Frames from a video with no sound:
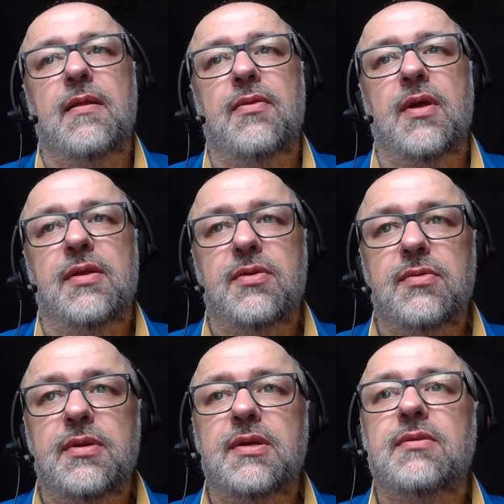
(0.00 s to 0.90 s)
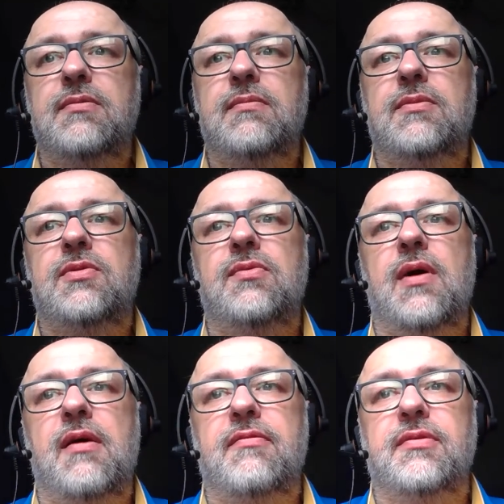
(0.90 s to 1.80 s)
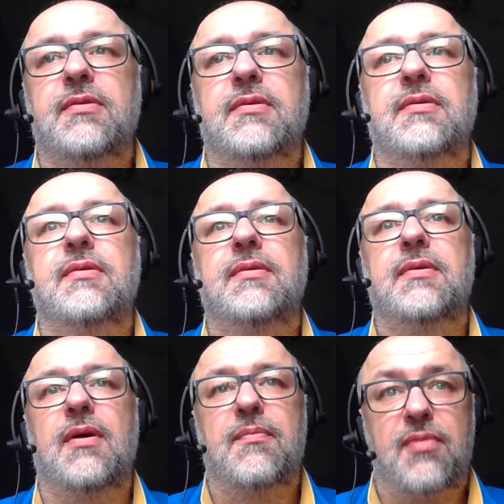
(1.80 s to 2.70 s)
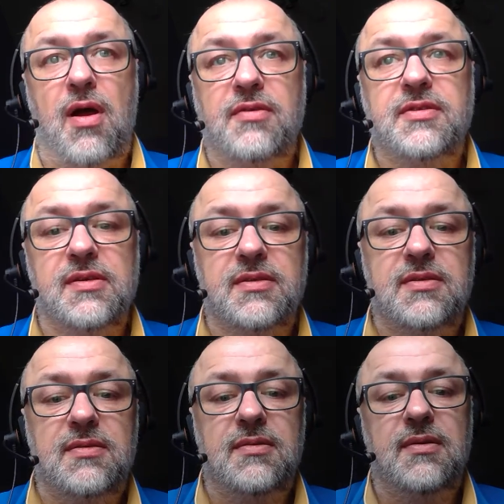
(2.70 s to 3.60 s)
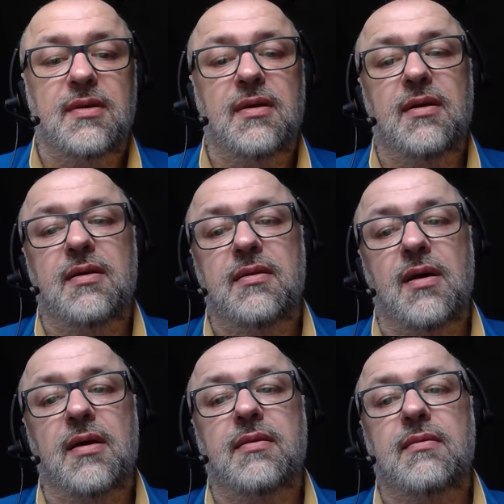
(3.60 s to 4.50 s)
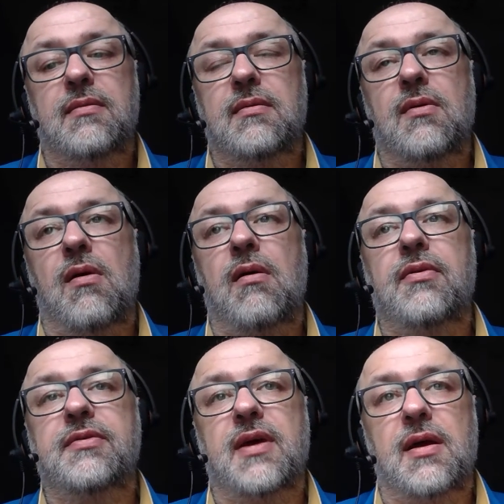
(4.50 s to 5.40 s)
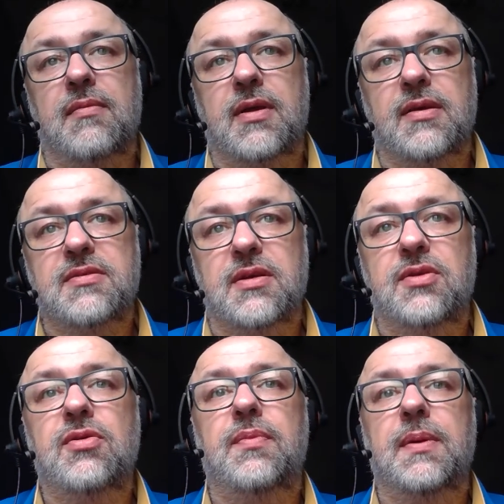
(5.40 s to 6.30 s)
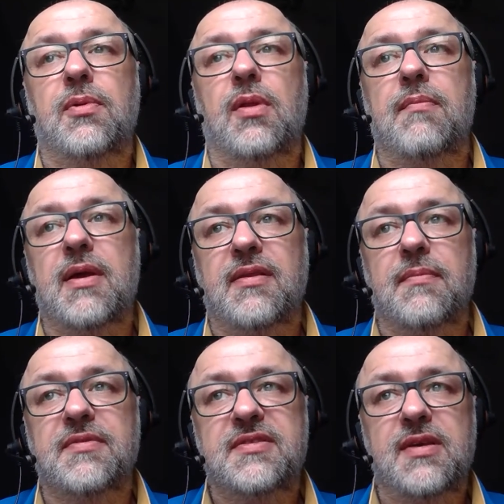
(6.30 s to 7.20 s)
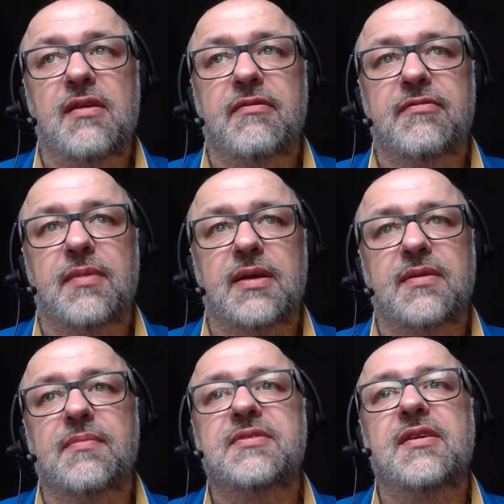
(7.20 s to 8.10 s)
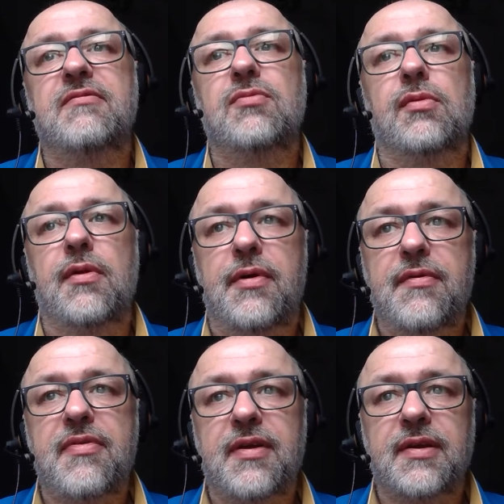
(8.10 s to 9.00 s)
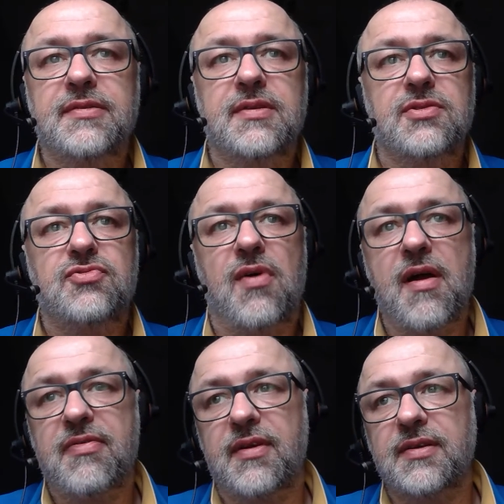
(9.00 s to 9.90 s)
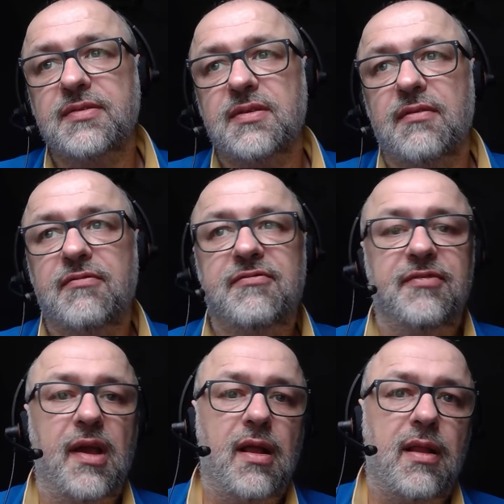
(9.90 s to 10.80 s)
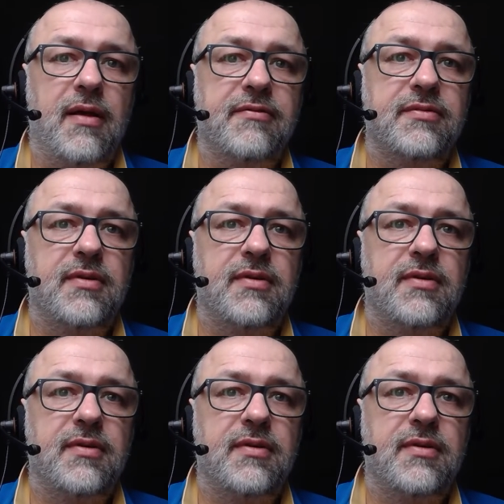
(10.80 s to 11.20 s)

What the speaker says: then you need to have a process that all the time can secure people and make them safe to learn things and try things and fail